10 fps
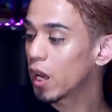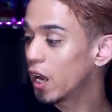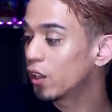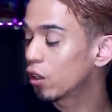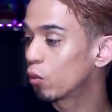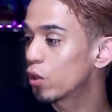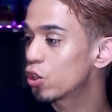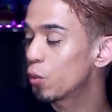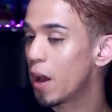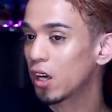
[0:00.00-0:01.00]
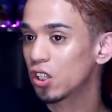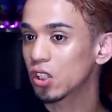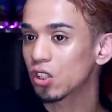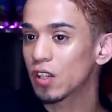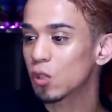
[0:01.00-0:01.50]
in their original
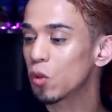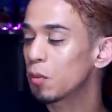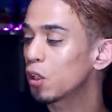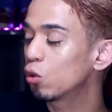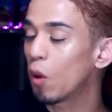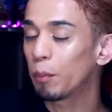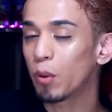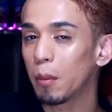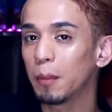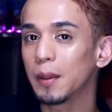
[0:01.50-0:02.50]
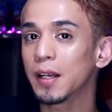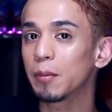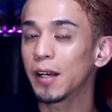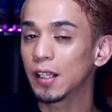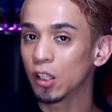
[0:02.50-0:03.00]
packaging so that's what i'm gonna do i'm probably gonna
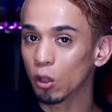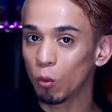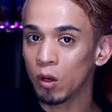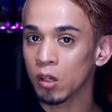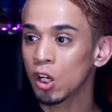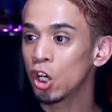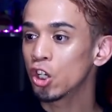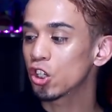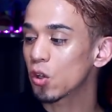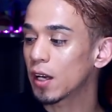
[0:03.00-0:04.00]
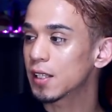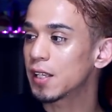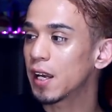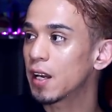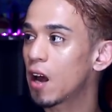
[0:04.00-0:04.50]
buy another one just so i could
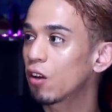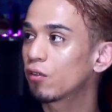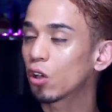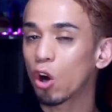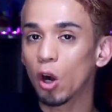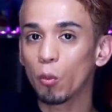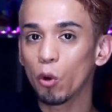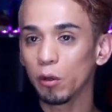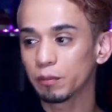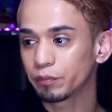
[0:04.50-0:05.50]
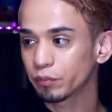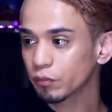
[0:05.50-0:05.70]
take it out of the cardboard